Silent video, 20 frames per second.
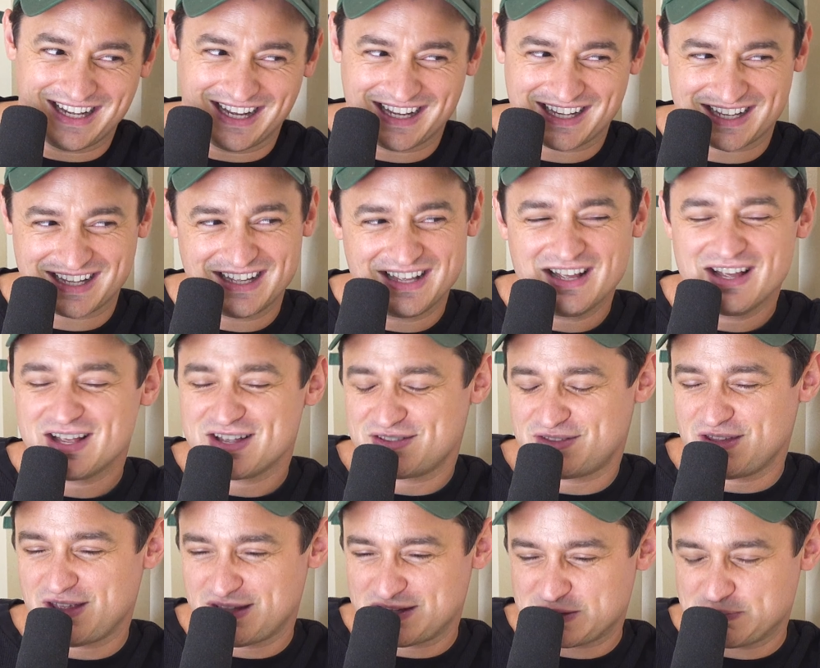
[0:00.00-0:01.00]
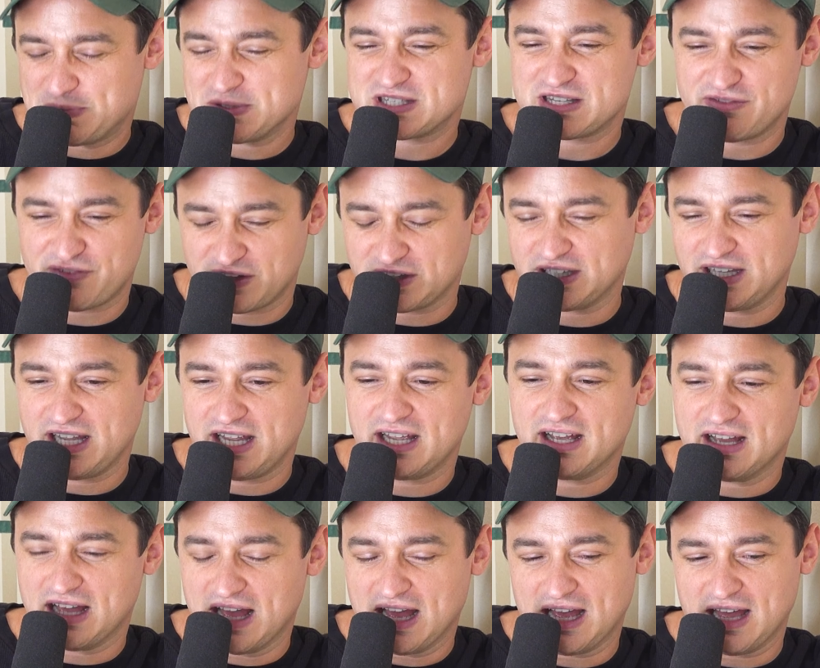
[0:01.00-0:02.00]
uh,
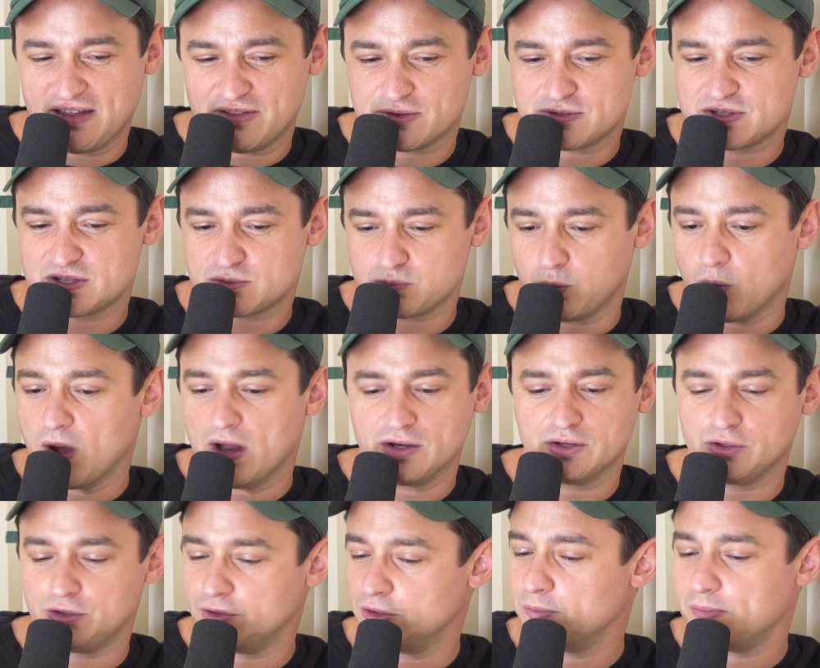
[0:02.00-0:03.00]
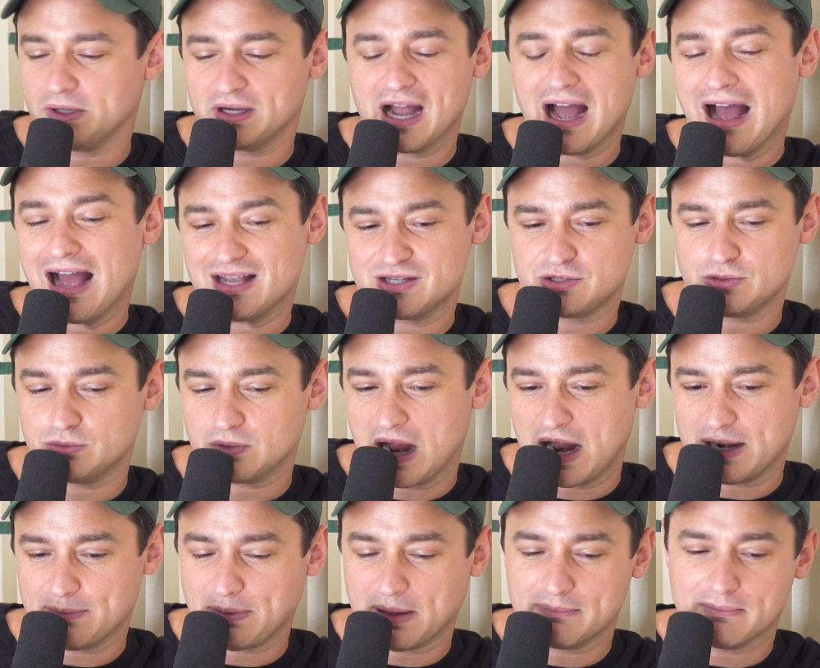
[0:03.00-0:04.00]
specifically, uh, there's this one group of guys who
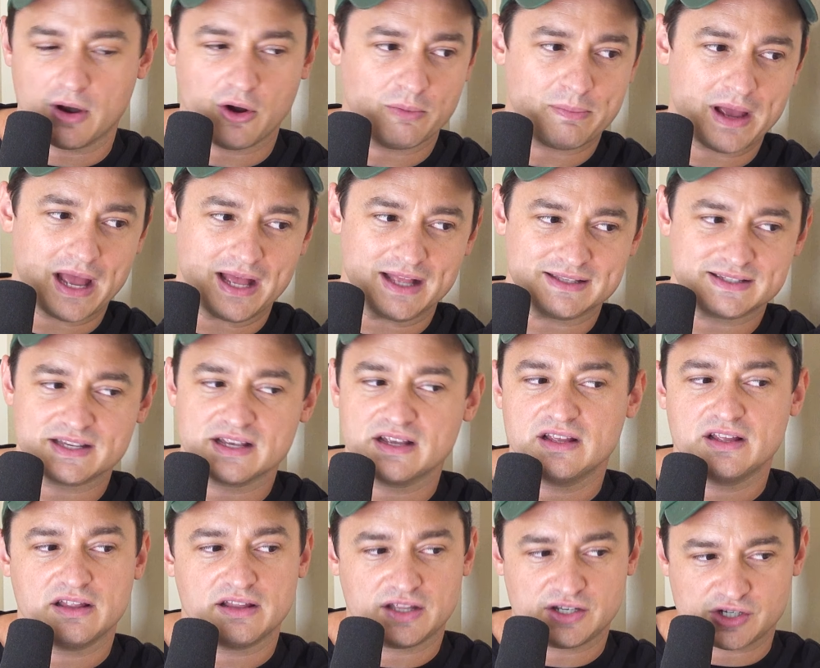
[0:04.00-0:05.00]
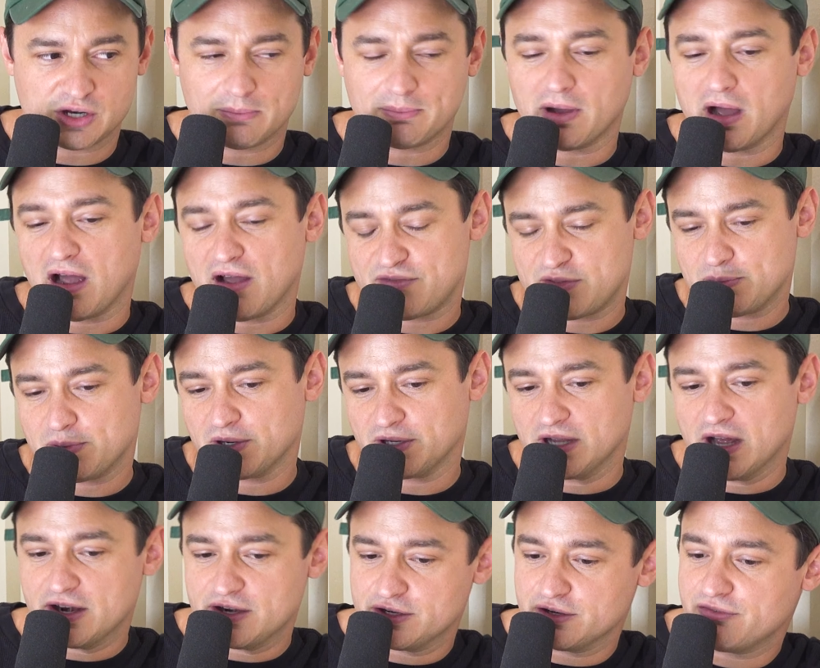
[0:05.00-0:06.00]
ride up on mopeds, jump off, they put a
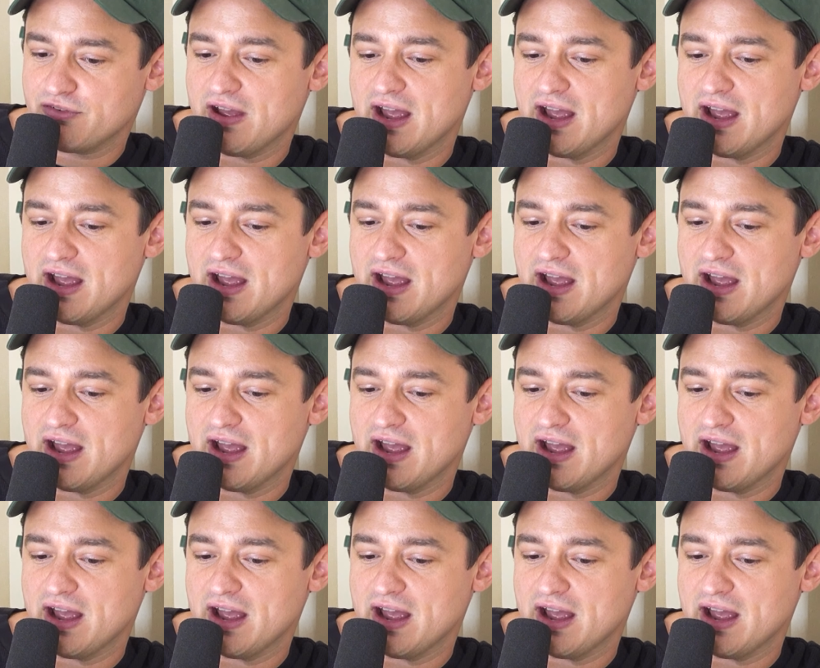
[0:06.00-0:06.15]
gun in your